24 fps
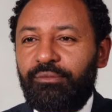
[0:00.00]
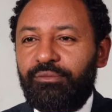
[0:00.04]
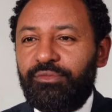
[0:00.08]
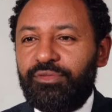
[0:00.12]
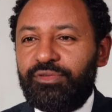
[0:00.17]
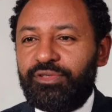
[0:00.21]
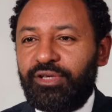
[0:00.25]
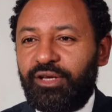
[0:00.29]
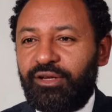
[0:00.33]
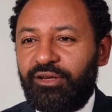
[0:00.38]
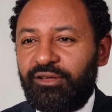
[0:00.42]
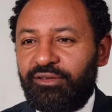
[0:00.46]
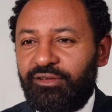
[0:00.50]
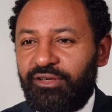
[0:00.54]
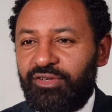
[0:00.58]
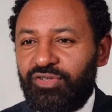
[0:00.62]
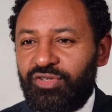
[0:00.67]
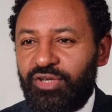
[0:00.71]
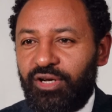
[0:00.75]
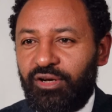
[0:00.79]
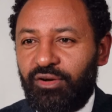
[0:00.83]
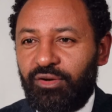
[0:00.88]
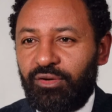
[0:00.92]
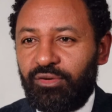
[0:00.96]
Secretary
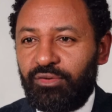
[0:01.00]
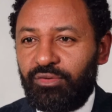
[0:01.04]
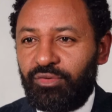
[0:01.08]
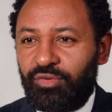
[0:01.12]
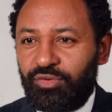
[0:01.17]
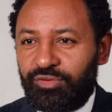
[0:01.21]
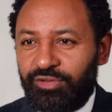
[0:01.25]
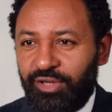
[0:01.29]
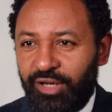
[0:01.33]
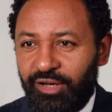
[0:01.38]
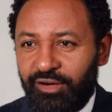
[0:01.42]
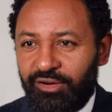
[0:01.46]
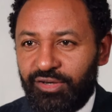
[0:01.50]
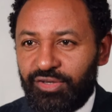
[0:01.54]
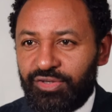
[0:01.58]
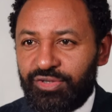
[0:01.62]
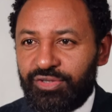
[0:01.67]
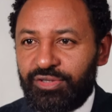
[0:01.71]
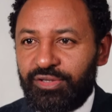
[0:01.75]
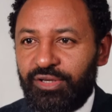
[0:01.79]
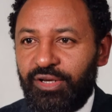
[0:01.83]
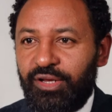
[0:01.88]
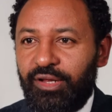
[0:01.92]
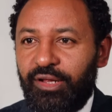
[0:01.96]
General
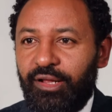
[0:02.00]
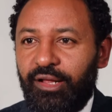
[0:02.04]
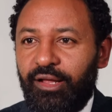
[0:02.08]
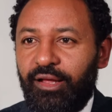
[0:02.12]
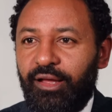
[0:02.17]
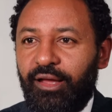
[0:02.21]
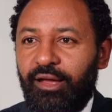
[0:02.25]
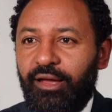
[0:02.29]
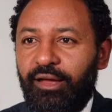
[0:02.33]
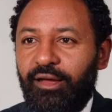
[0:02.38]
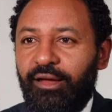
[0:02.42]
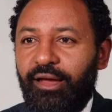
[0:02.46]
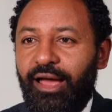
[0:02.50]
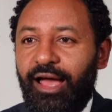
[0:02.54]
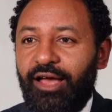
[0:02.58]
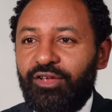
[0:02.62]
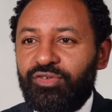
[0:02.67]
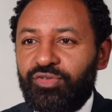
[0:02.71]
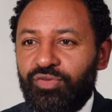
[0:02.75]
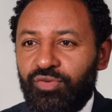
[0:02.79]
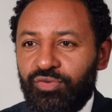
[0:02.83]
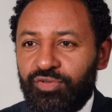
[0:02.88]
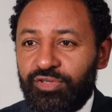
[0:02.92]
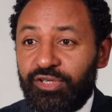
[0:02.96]
Guterres
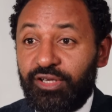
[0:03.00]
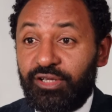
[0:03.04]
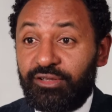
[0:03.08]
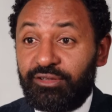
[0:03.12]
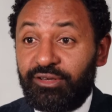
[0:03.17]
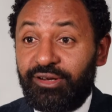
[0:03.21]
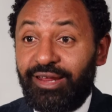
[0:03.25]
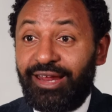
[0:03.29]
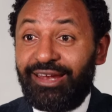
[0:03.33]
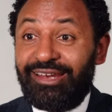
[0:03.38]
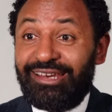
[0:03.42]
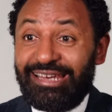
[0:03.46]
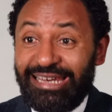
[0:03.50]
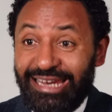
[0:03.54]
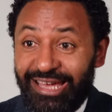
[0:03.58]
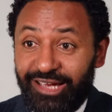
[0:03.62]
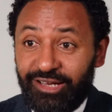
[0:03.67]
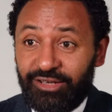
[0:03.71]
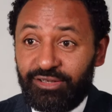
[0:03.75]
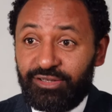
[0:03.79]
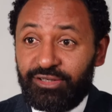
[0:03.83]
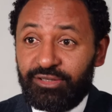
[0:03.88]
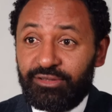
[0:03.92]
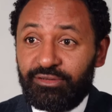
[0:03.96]
associated and
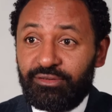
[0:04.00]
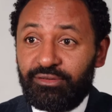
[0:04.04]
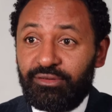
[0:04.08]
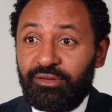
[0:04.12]
linked